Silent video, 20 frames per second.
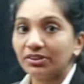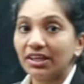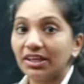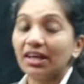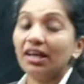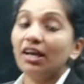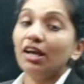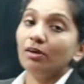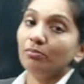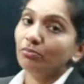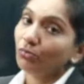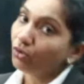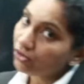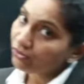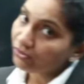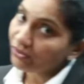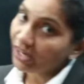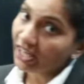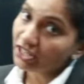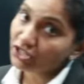the mole
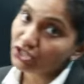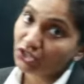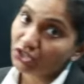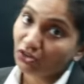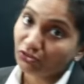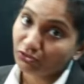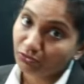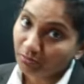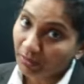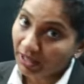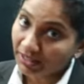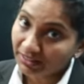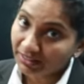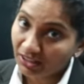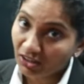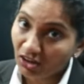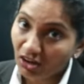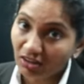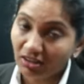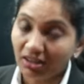fraction of
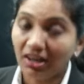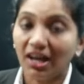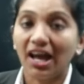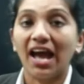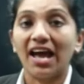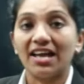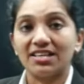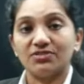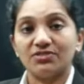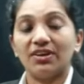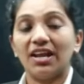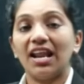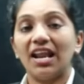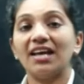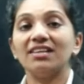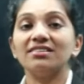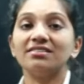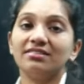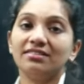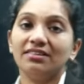methanol as well
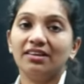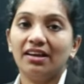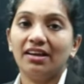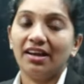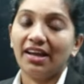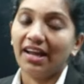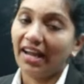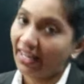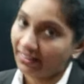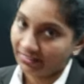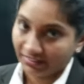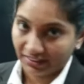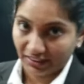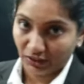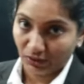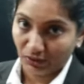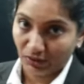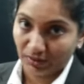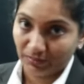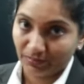as
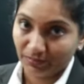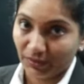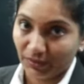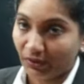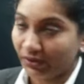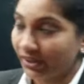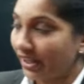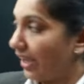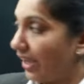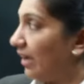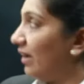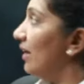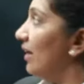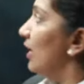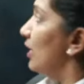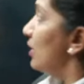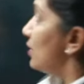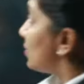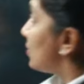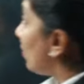ethanol. Okay,
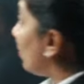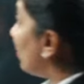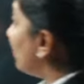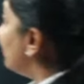so